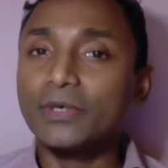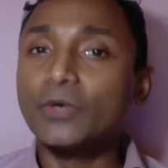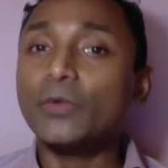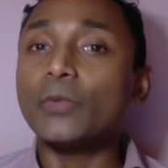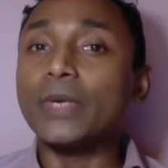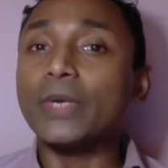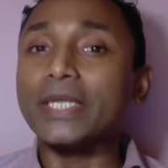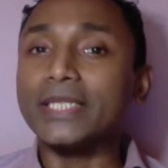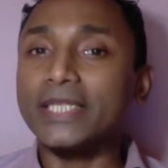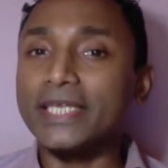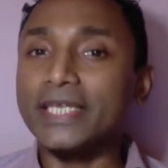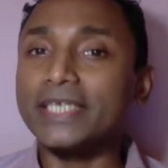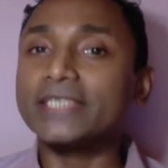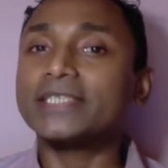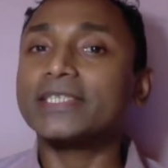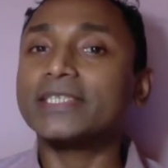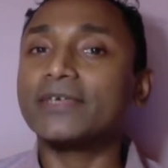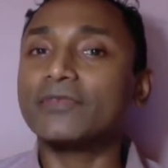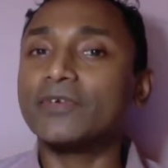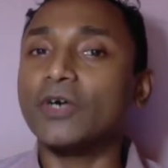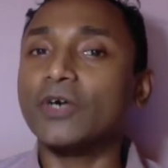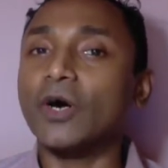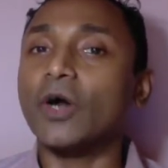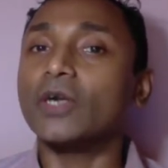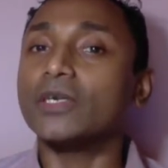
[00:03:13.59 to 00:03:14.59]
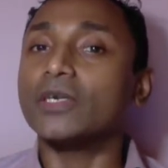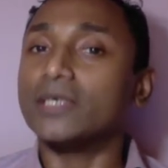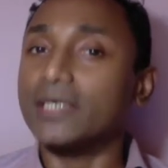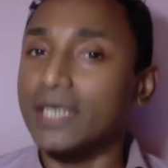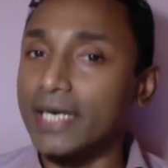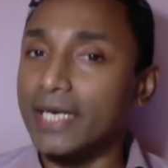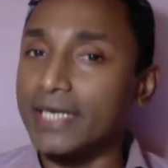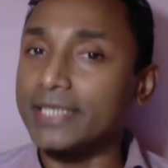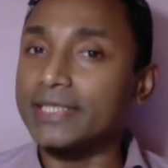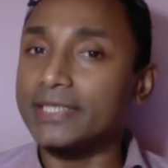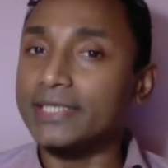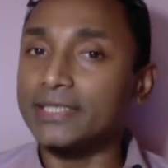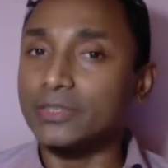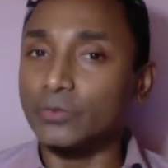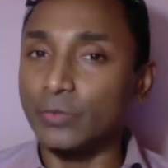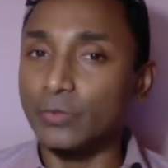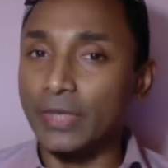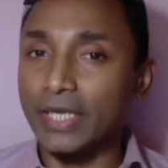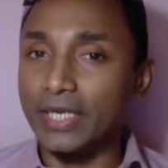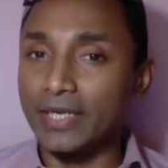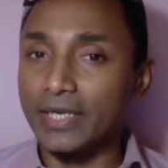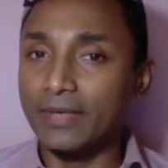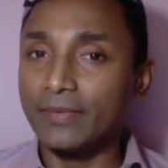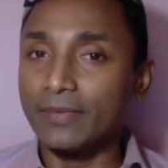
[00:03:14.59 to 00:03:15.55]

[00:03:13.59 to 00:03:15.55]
when things have gone right as well.